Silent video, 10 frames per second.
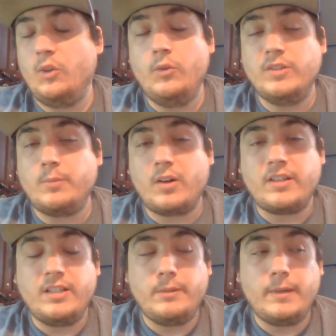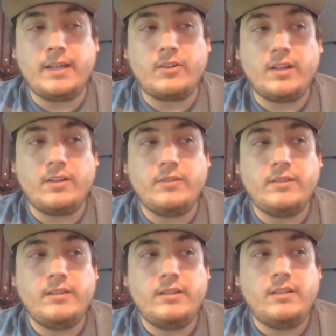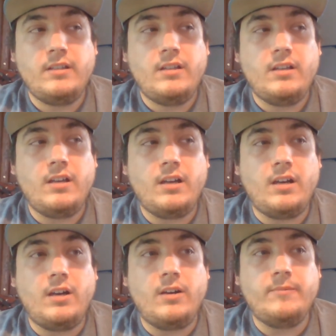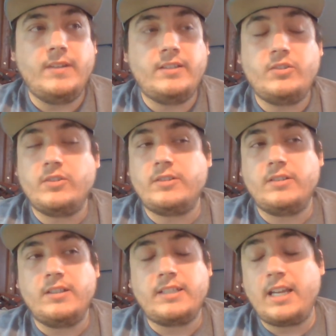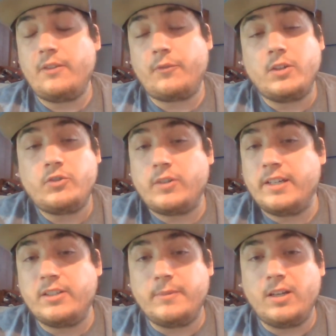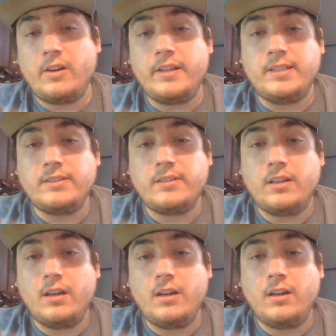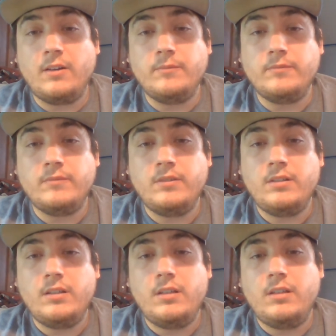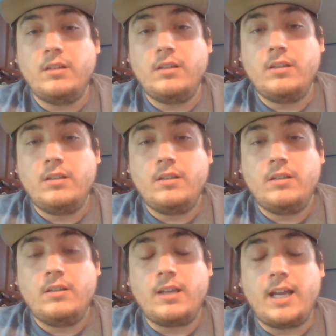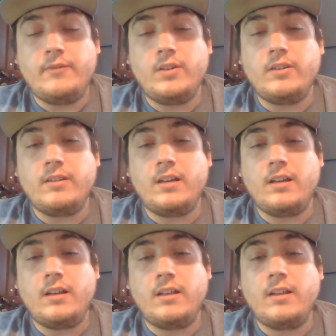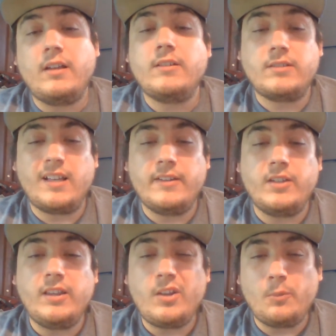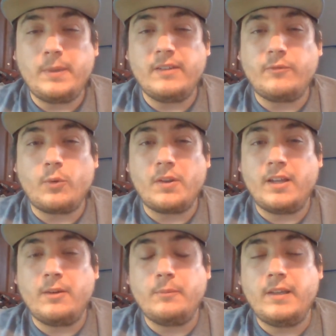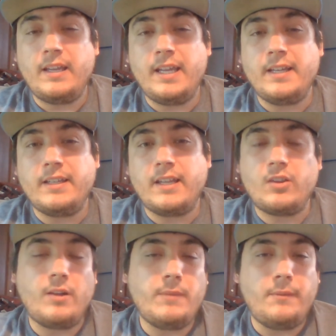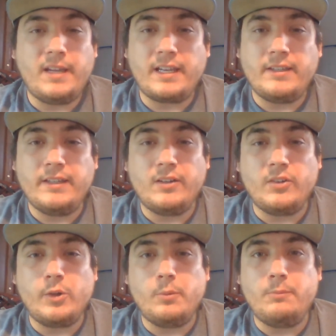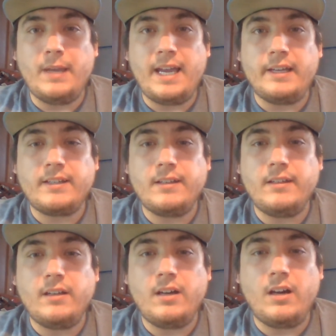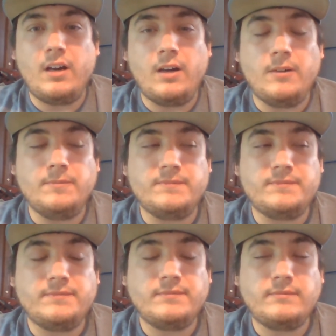Lula's barking in the background. Um, it's just it's kind of frustrating to be honest. Um, I've done a little bit for them, and I thought maybe I can get a little bit back. Um,